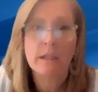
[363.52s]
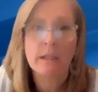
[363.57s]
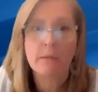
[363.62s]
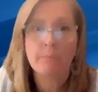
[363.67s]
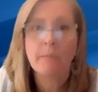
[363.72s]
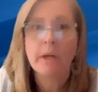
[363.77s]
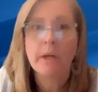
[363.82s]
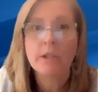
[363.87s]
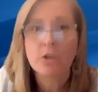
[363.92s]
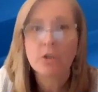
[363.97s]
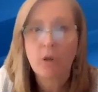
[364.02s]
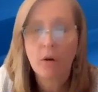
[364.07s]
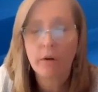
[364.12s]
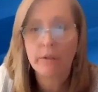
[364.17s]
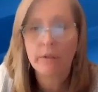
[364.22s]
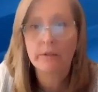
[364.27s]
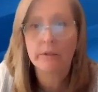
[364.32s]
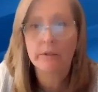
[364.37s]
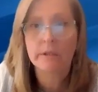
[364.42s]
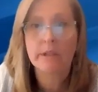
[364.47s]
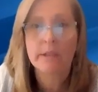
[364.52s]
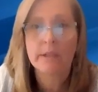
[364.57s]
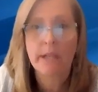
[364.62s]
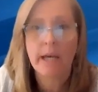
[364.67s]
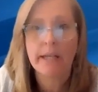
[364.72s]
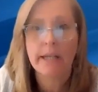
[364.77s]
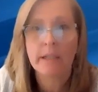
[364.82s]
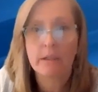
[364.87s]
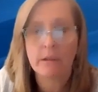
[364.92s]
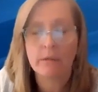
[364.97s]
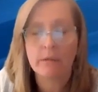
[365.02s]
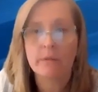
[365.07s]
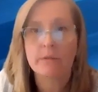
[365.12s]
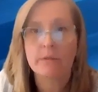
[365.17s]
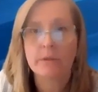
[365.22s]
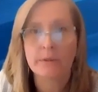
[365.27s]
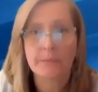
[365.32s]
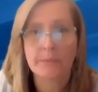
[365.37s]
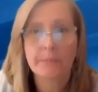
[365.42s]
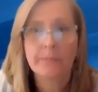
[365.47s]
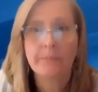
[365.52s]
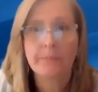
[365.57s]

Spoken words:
it much harder to diagnose.